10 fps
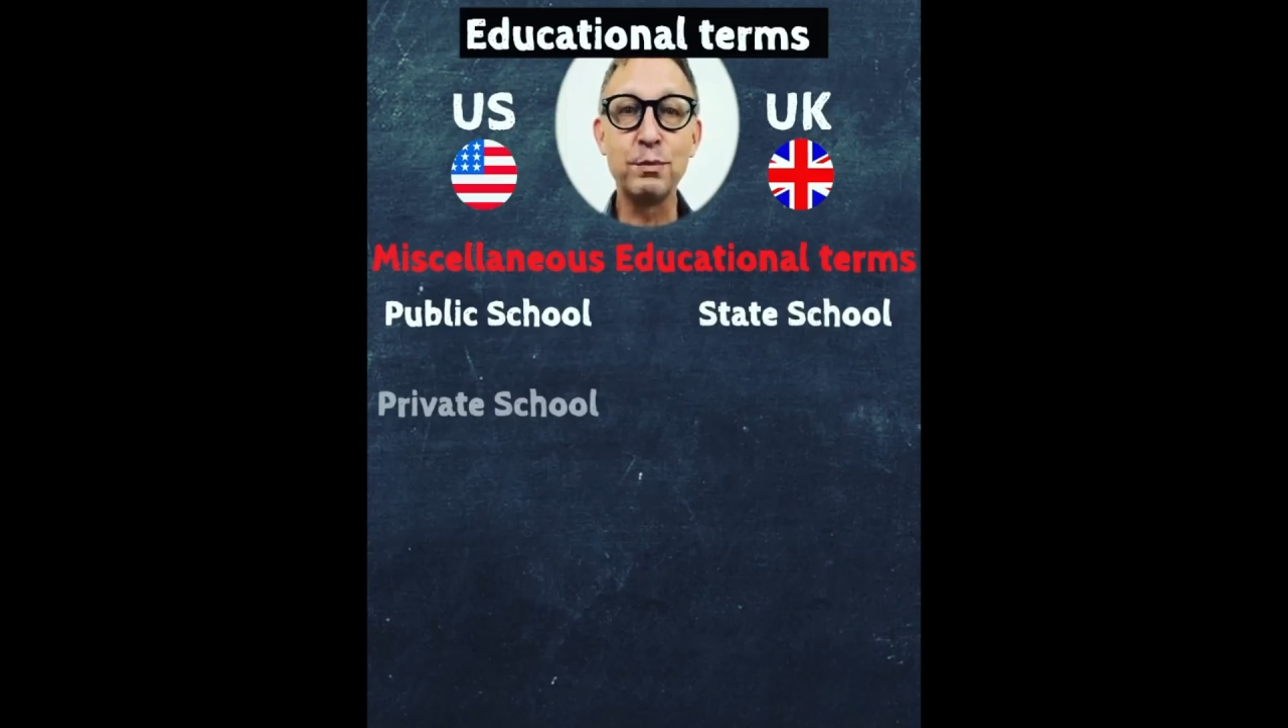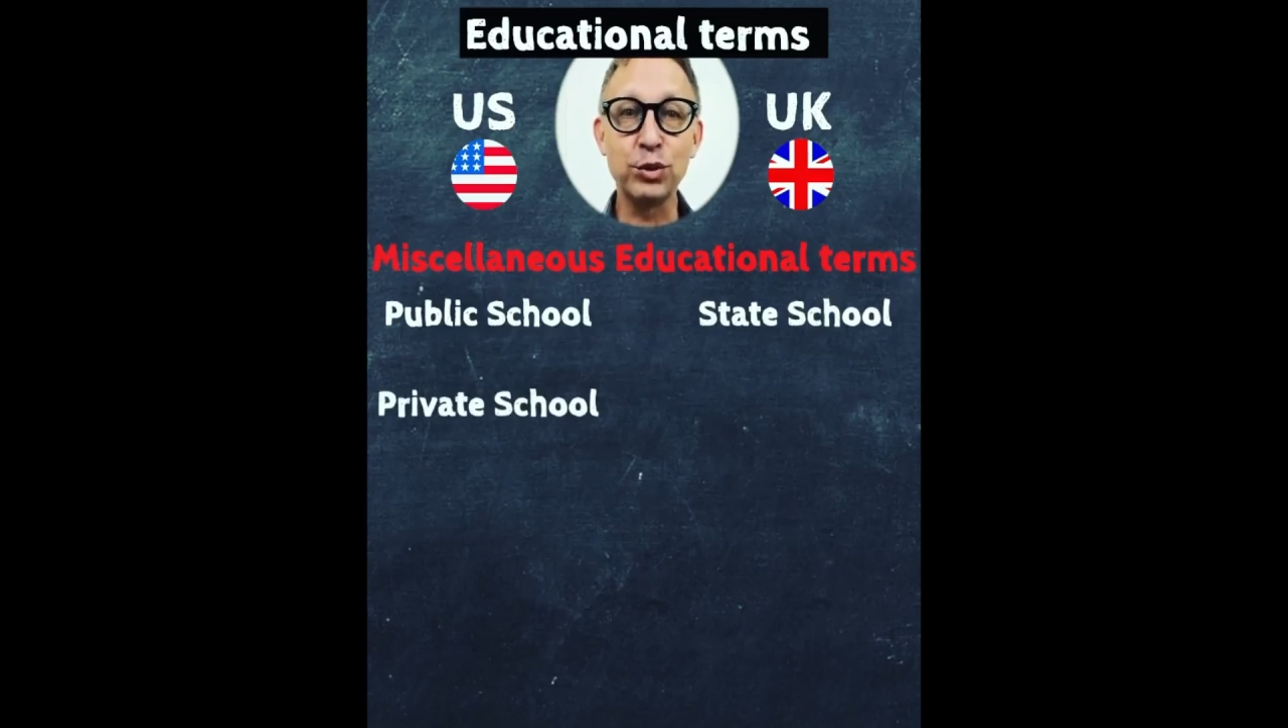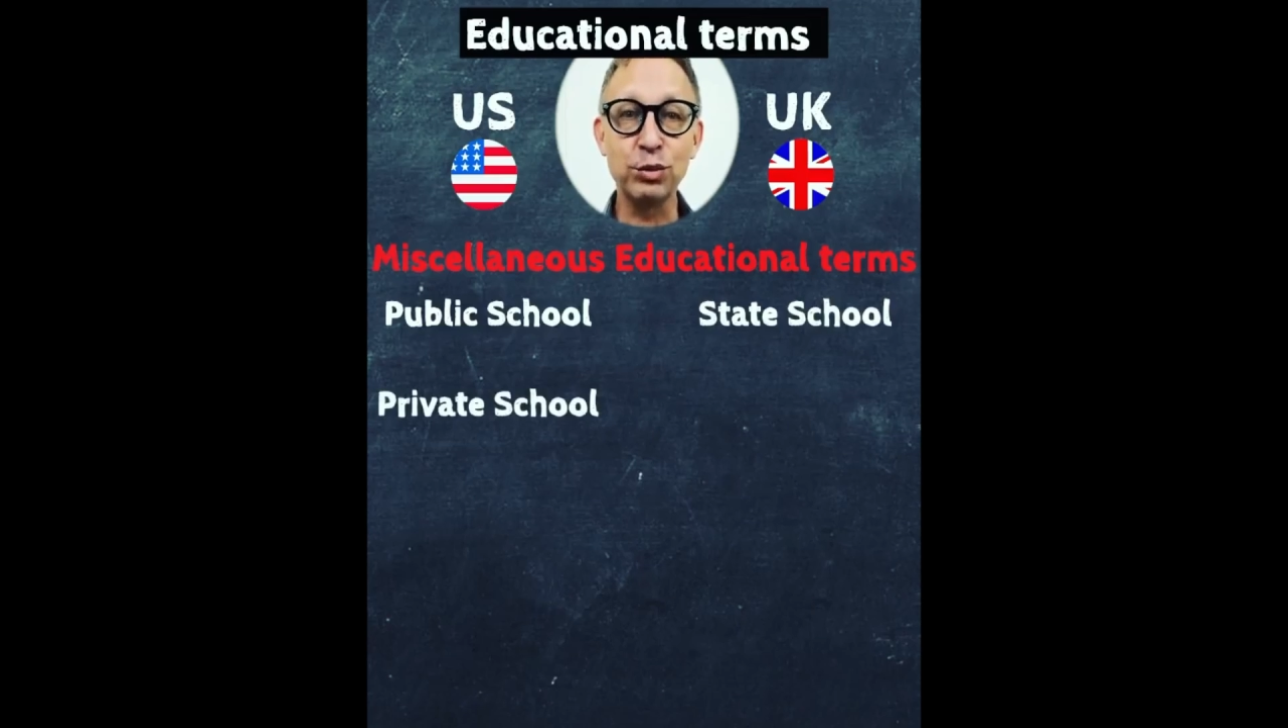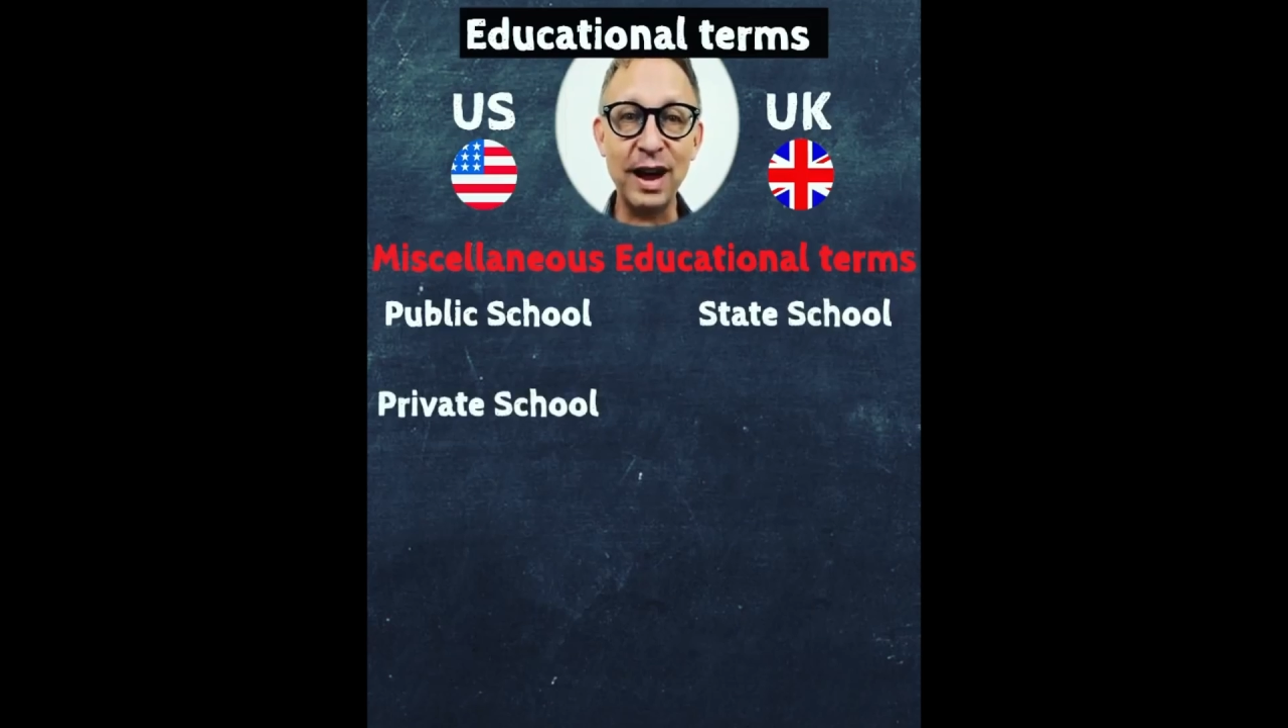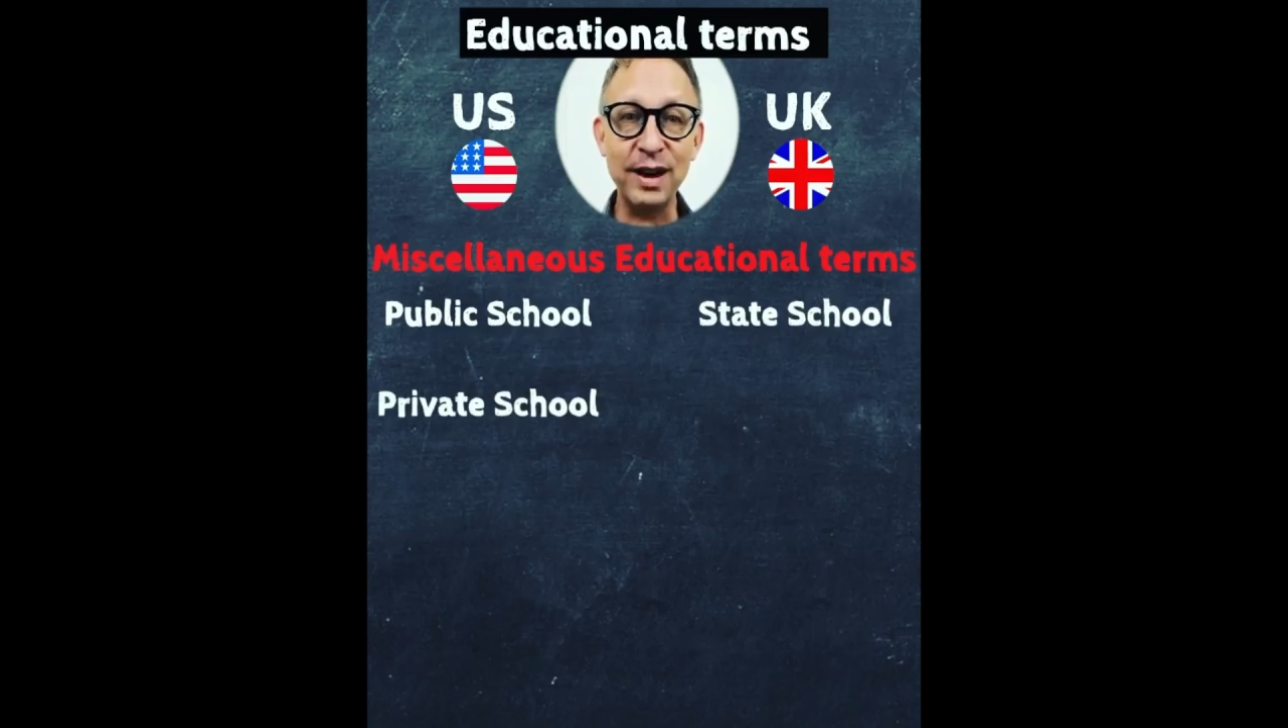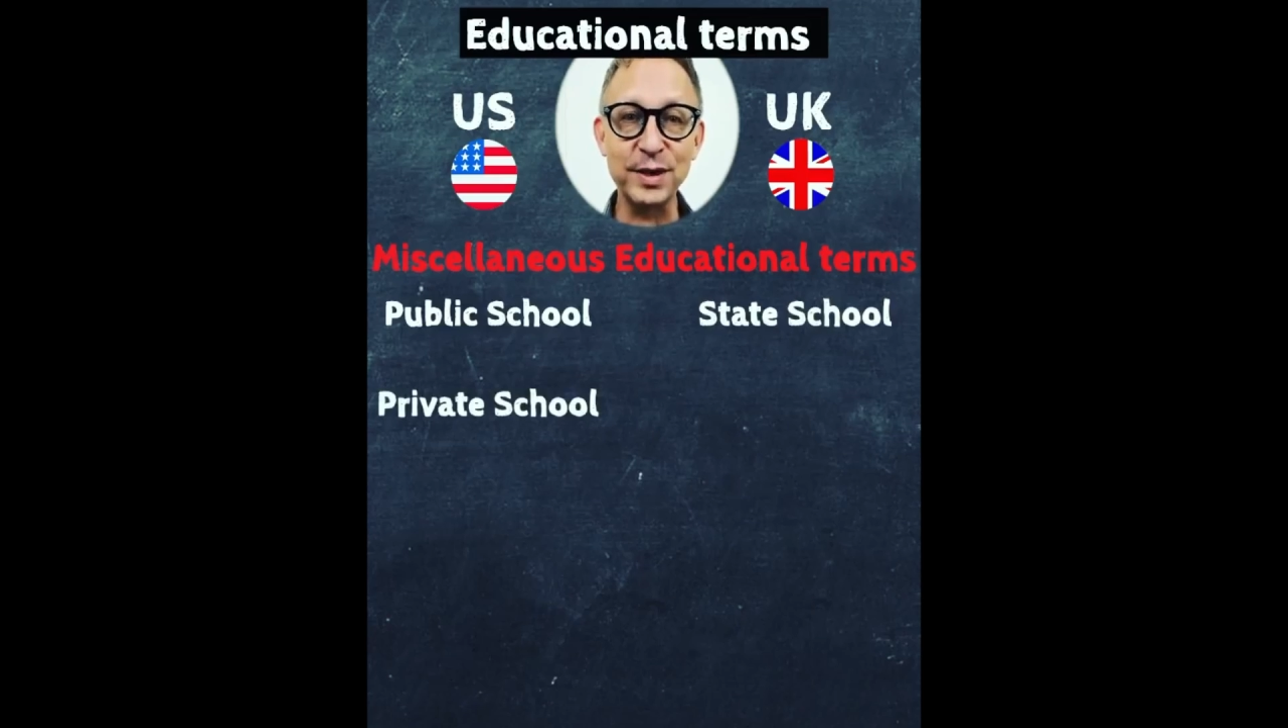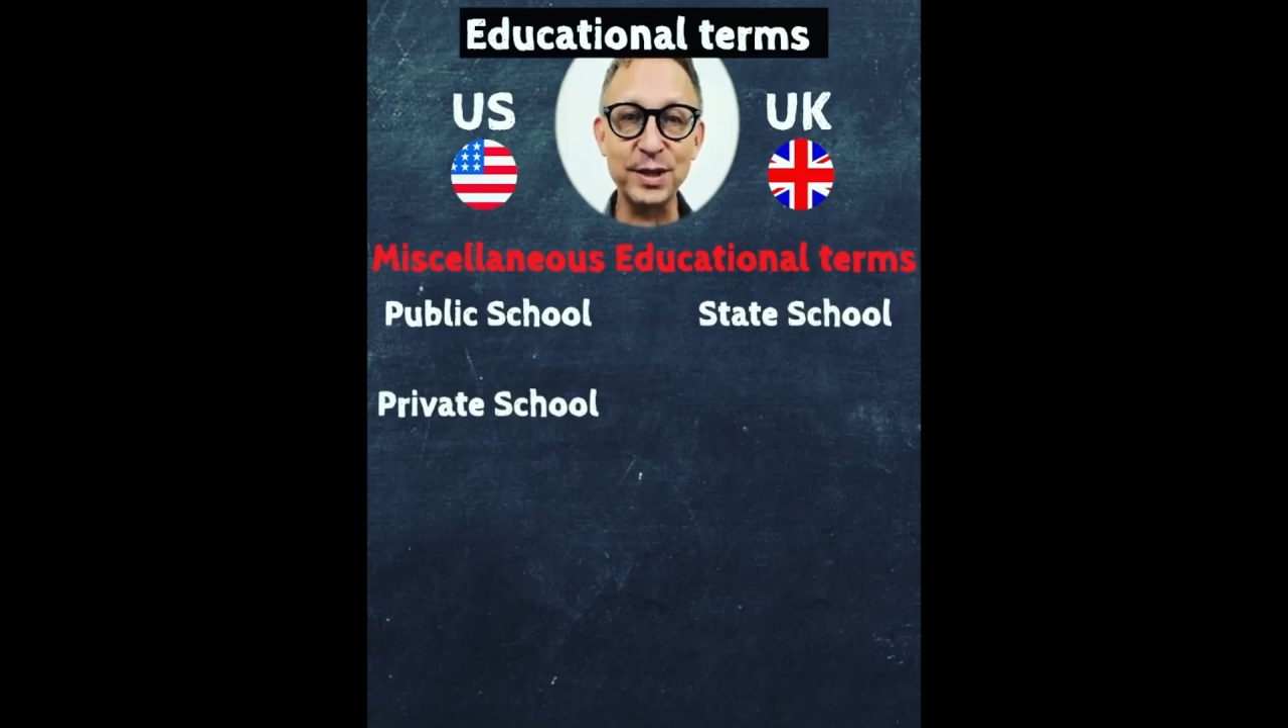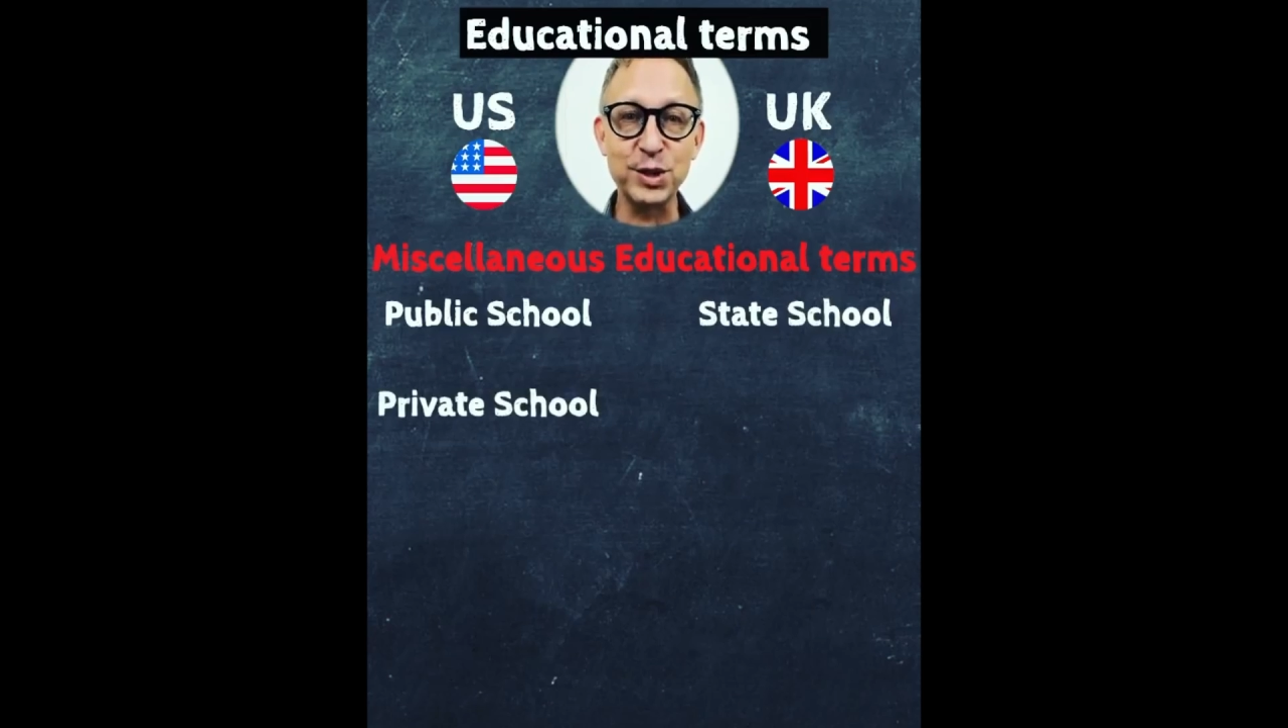Private